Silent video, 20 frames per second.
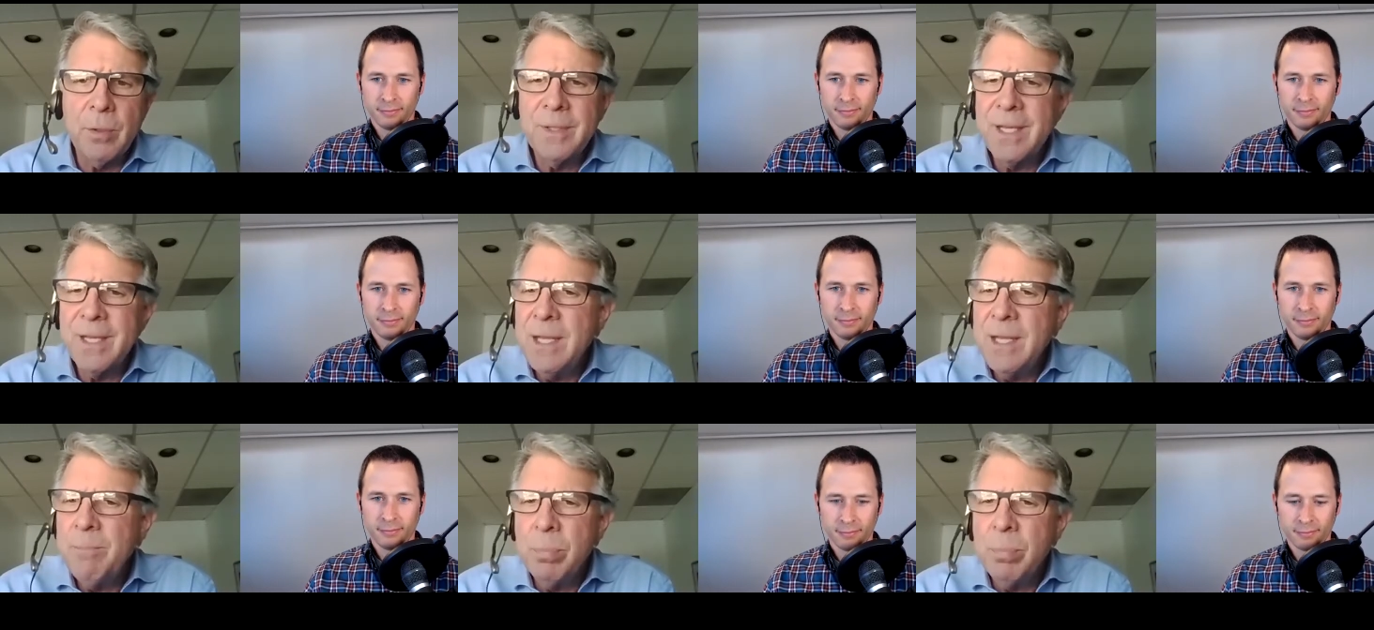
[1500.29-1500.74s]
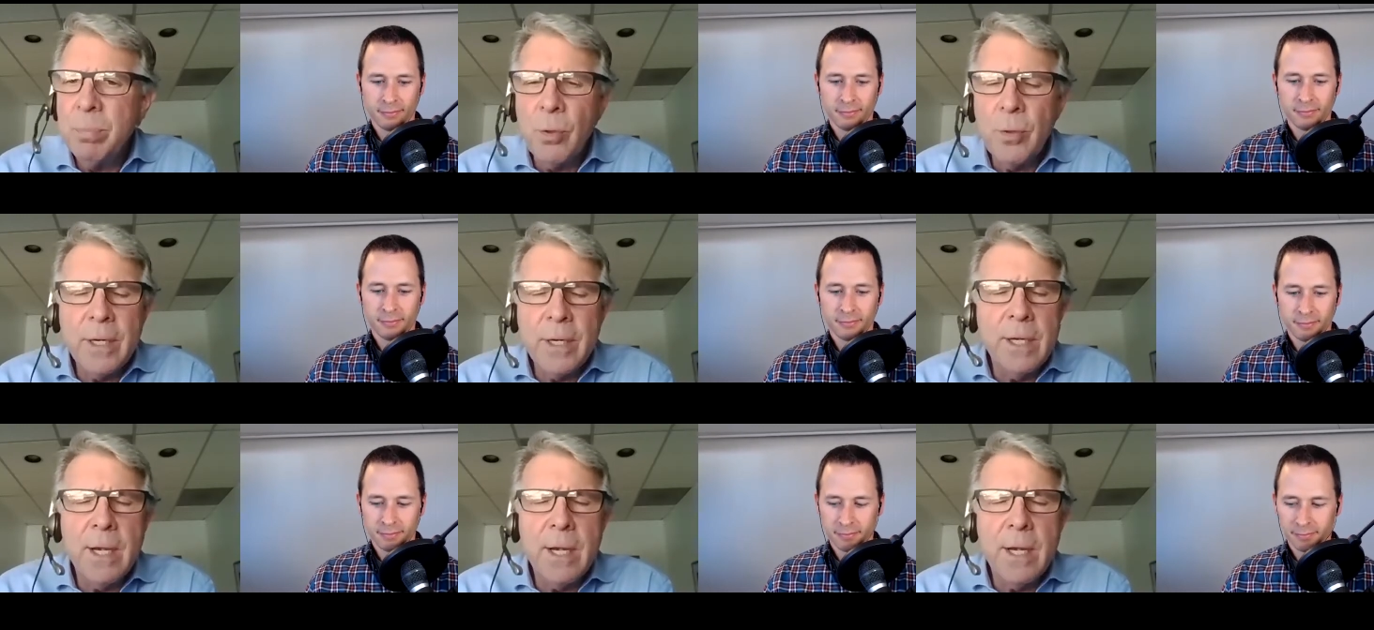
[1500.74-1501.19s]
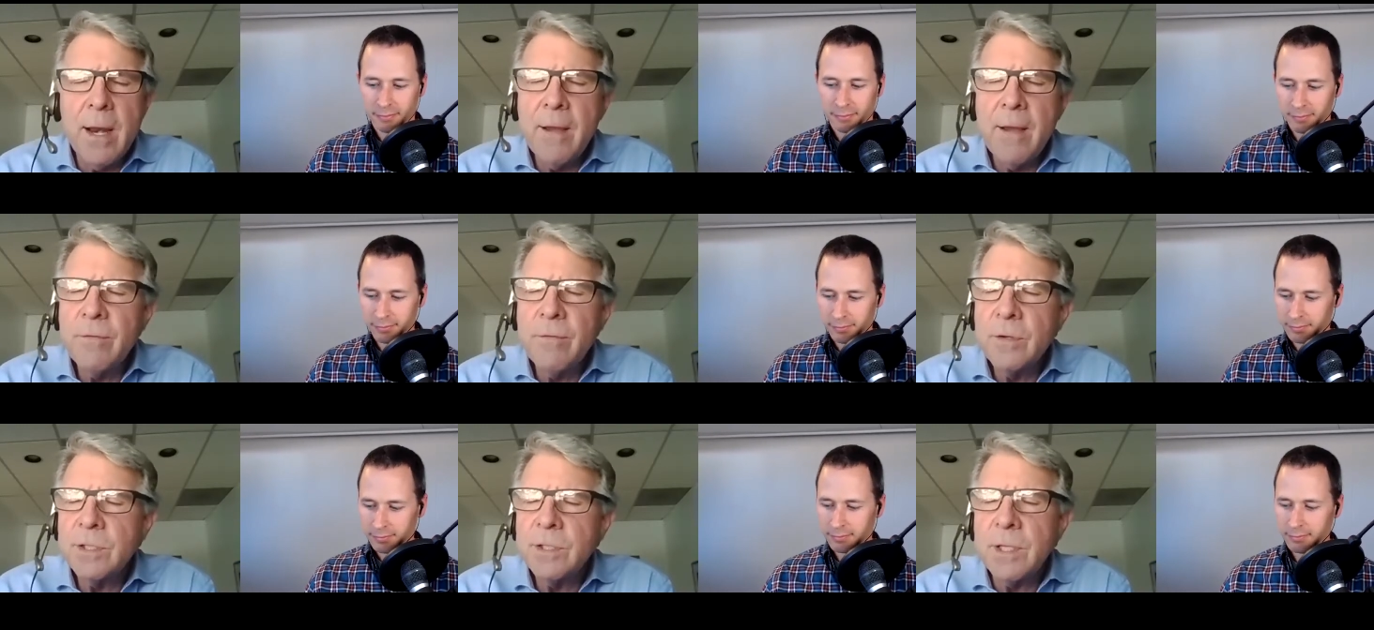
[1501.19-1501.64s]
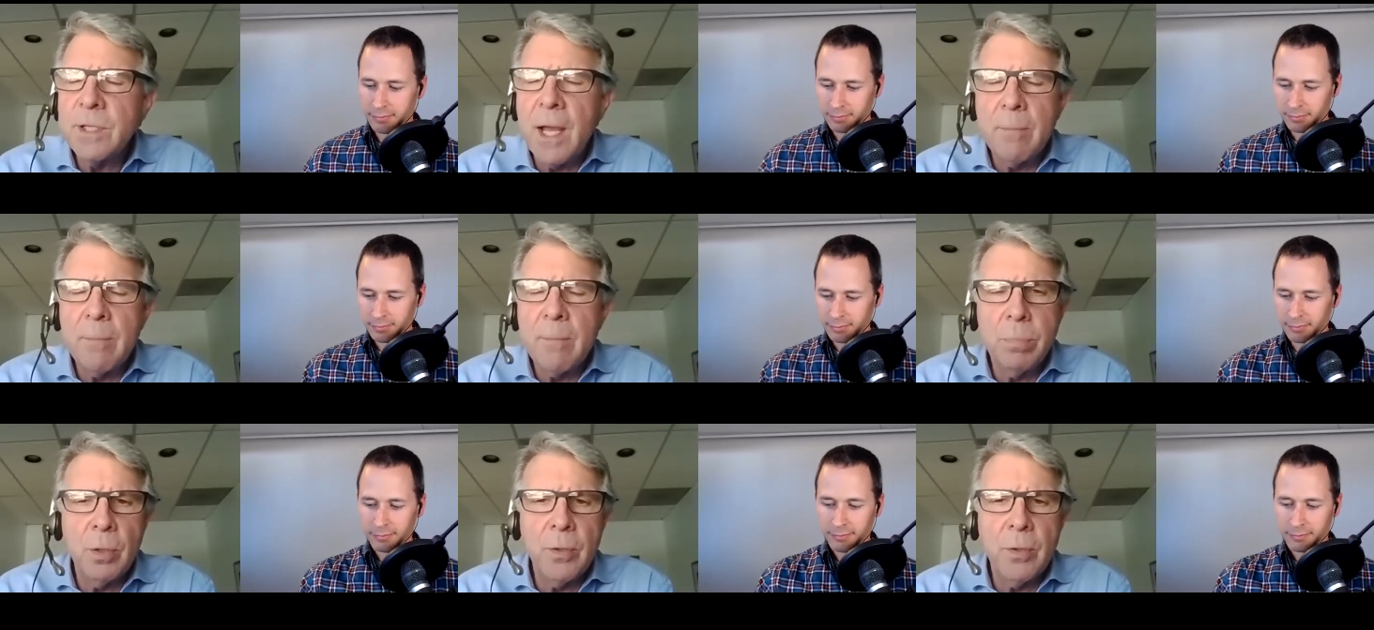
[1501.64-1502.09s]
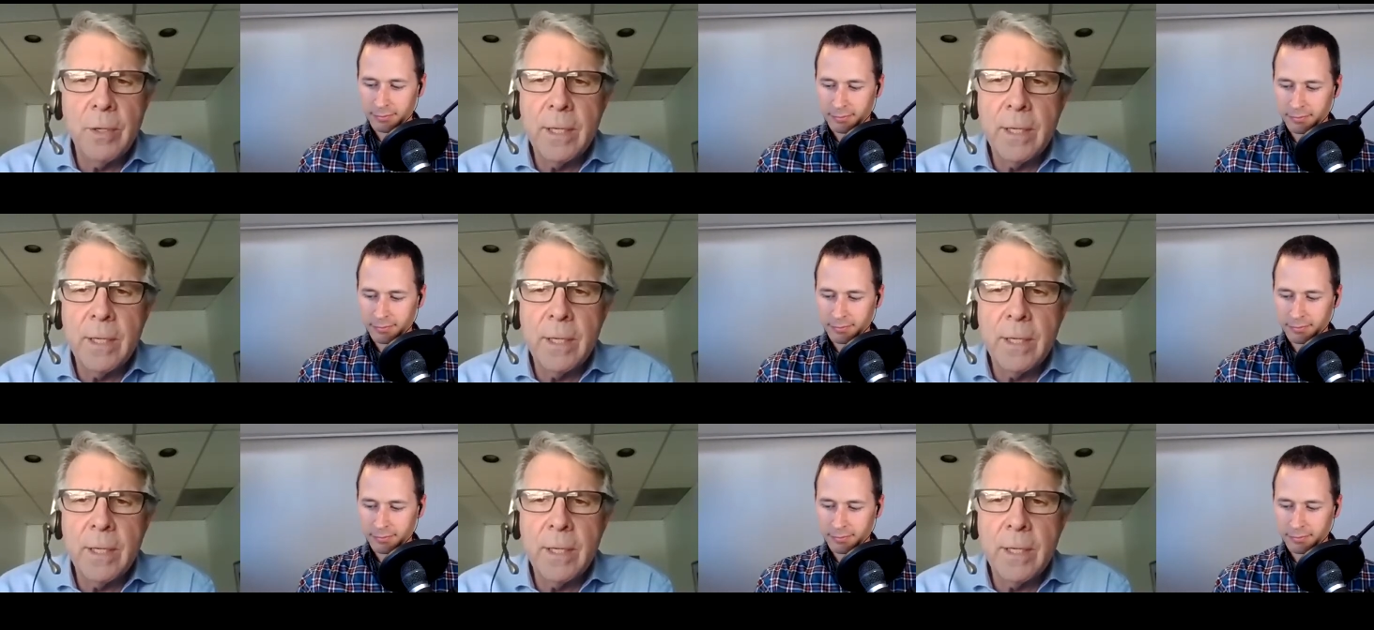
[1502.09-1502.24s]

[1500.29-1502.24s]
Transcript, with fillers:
Speaker 1: keep learning, never stop learning.